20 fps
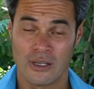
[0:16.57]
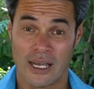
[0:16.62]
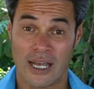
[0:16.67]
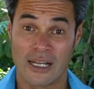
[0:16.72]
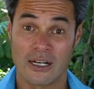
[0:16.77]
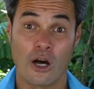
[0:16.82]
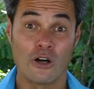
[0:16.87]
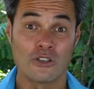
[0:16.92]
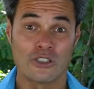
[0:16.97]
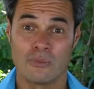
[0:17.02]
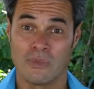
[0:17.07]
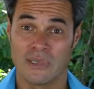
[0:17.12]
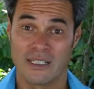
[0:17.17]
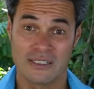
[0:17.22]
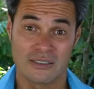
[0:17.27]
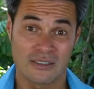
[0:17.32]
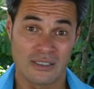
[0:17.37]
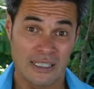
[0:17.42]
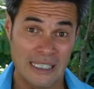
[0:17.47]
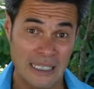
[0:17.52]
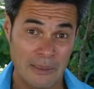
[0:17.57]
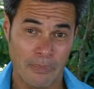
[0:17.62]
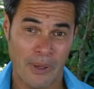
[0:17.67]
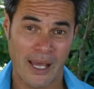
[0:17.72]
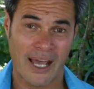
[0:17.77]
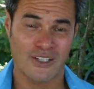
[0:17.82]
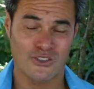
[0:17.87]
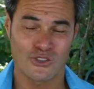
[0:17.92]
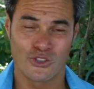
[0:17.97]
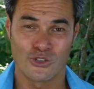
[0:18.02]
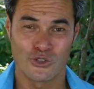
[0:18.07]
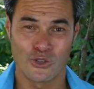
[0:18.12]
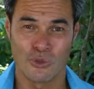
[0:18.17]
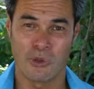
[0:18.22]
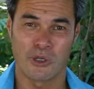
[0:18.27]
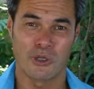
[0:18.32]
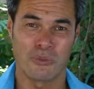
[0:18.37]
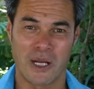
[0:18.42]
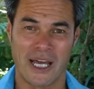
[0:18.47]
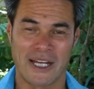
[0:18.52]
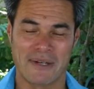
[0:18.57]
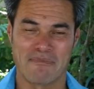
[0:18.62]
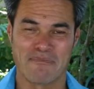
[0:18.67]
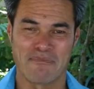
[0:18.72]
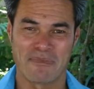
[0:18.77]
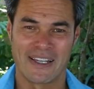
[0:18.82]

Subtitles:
and ultimately to impact your bottom line.